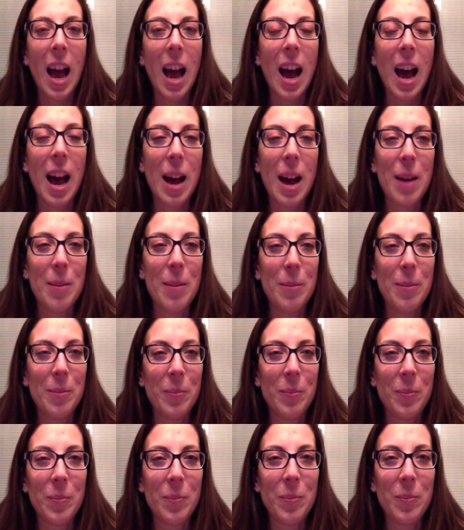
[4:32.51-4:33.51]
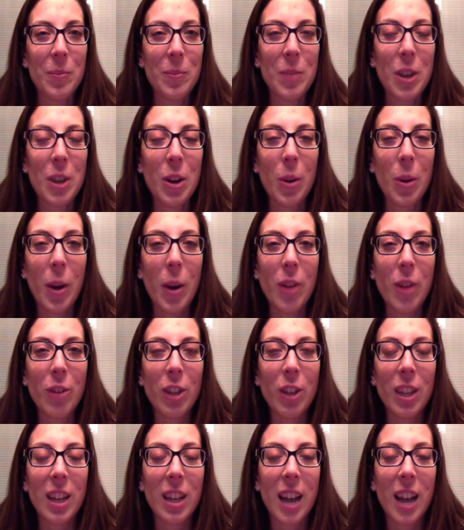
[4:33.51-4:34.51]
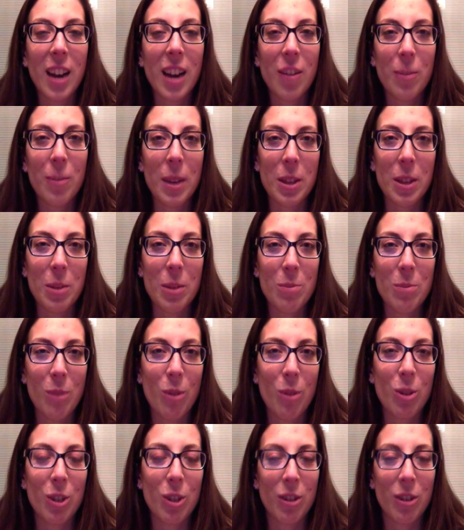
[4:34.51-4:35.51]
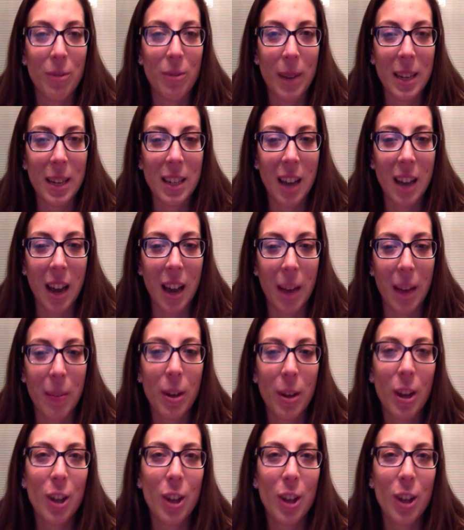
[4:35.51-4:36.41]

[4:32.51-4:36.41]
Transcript: and really kind of make the most of my time.